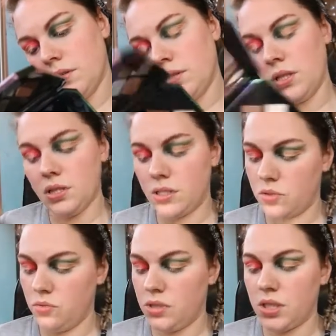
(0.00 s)
I think this is
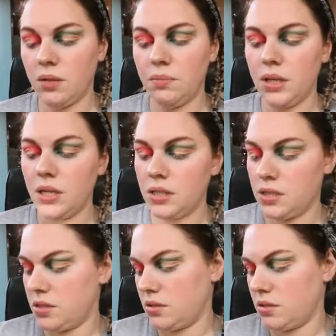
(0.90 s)
called Sunburst.